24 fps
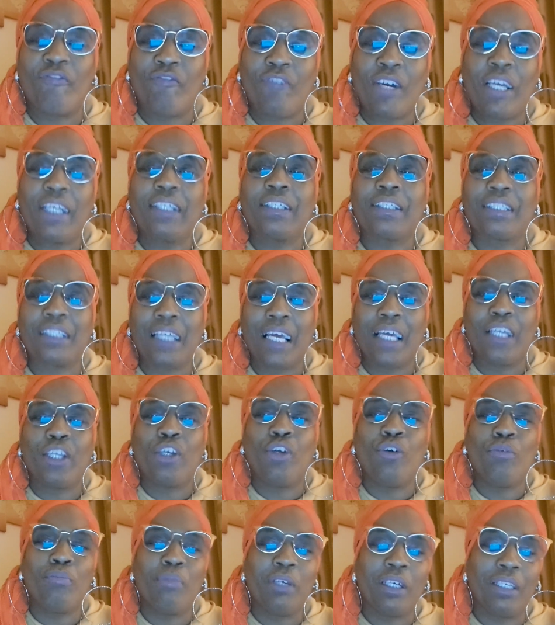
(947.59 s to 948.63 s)
faced that
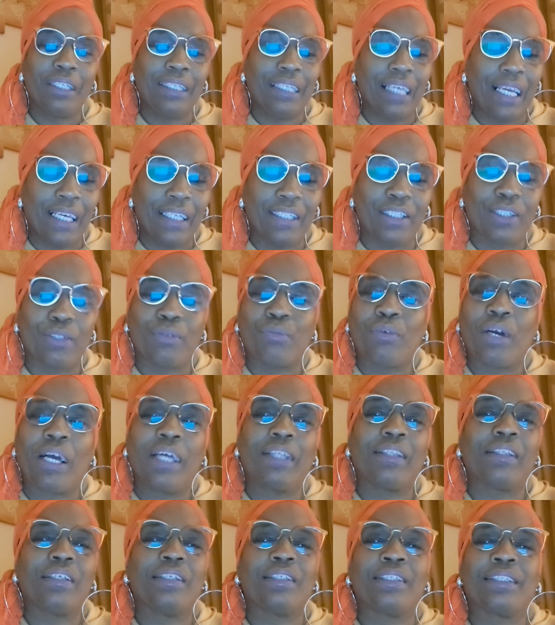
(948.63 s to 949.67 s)
humiliation,
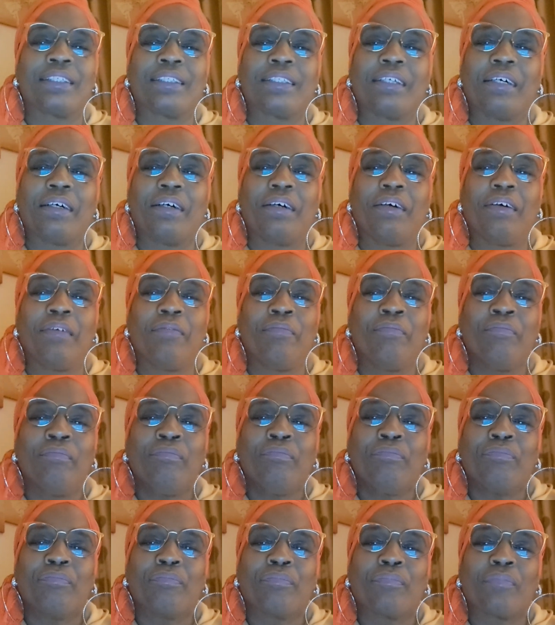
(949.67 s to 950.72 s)
right? This
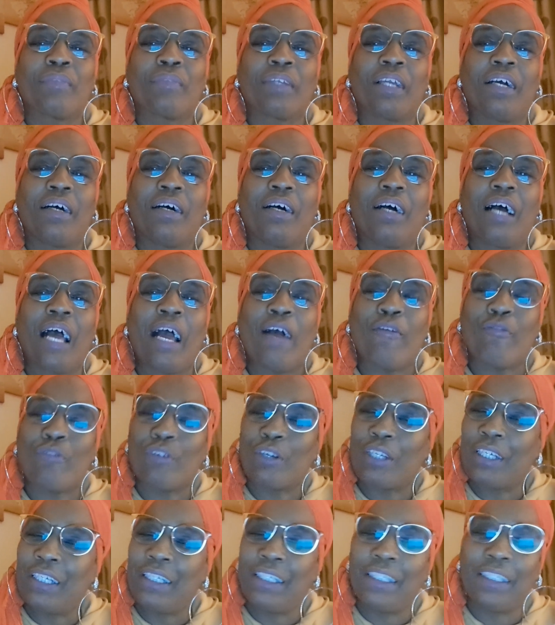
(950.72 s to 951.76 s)

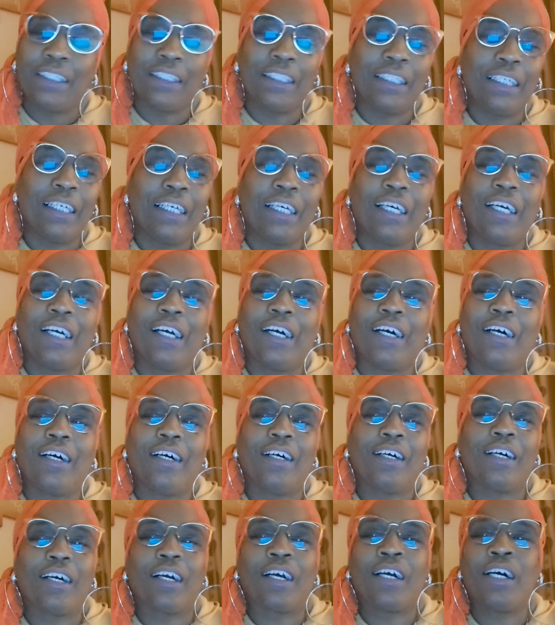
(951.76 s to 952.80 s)
African
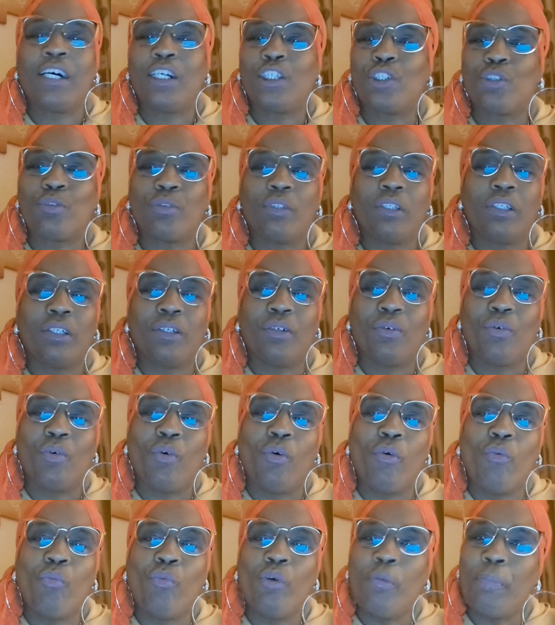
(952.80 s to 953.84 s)
country
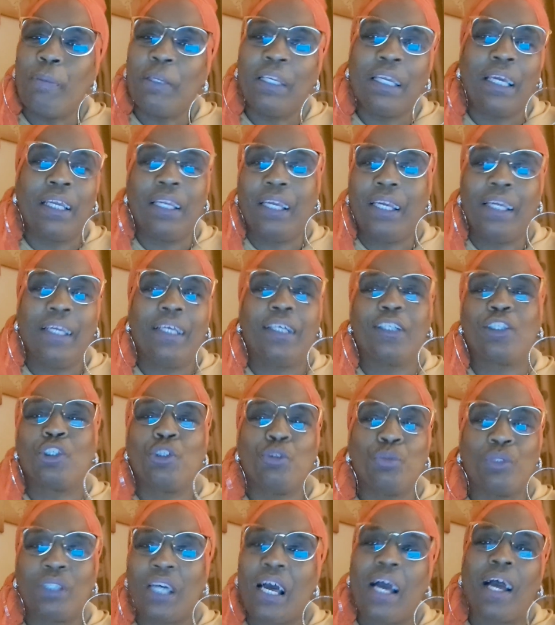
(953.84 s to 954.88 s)
whooping that head
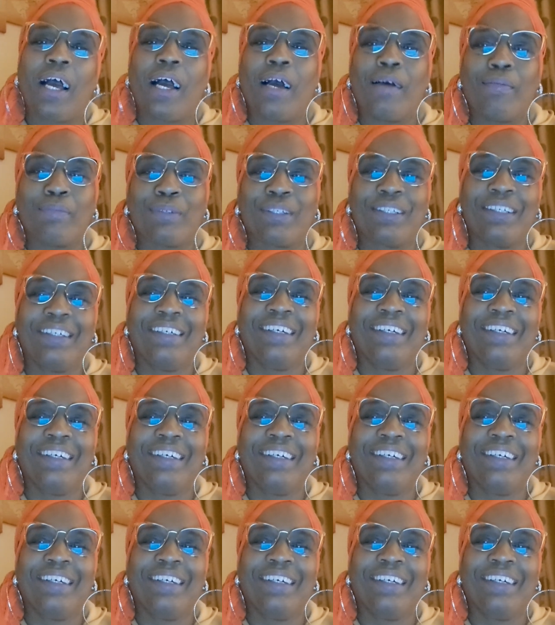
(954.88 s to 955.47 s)
2 times.